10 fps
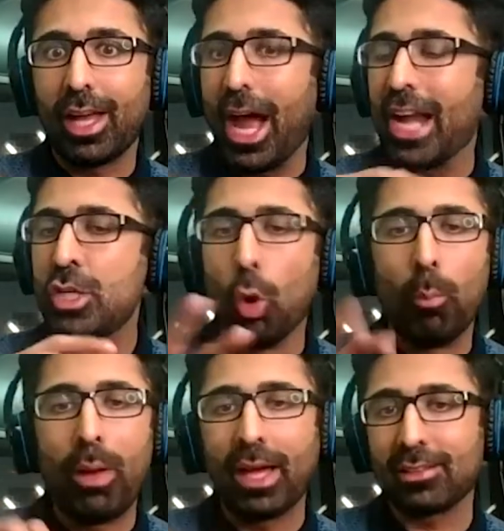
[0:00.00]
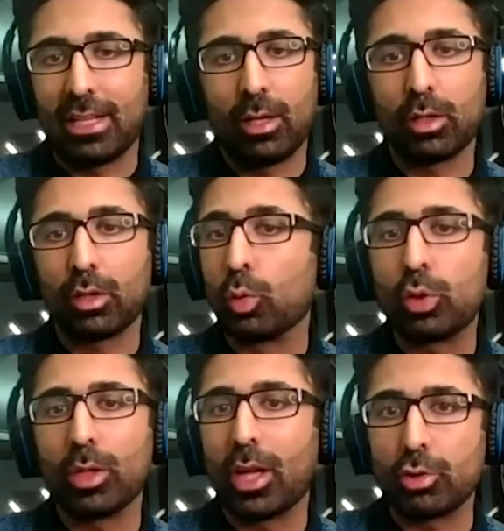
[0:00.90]
And no bank is allowing, going to
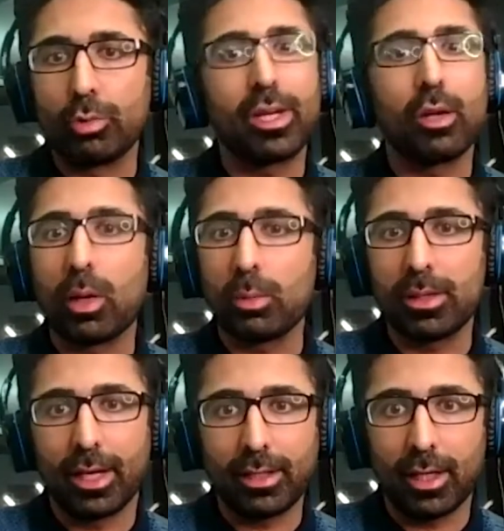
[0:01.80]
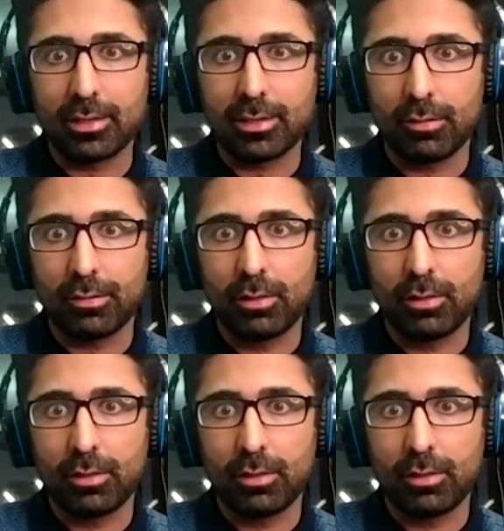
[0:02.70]
allow you to get away with that kind of stuff